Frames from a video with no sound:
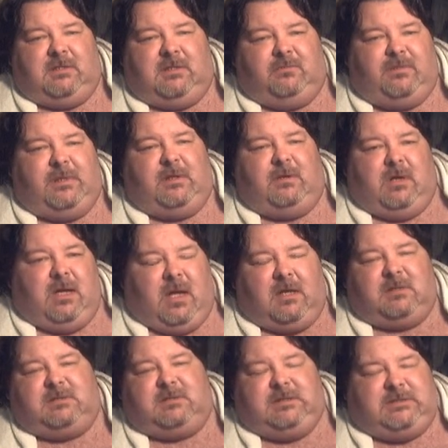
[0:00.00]
The real
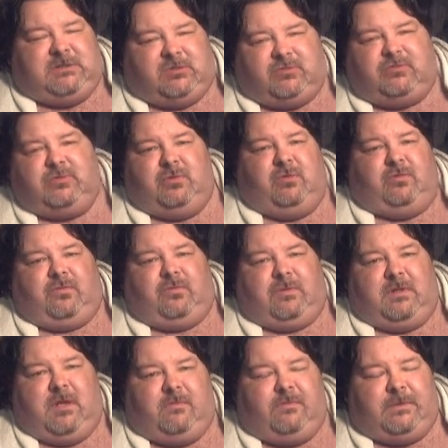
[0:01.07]
ugly truth
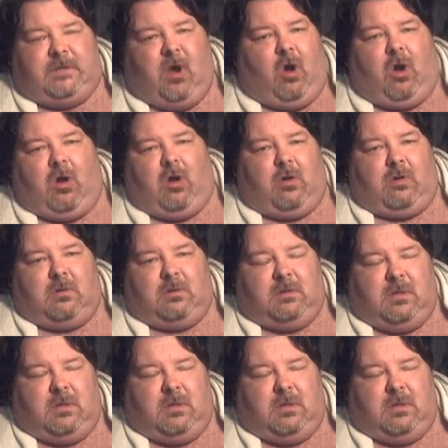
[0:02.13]
of it all,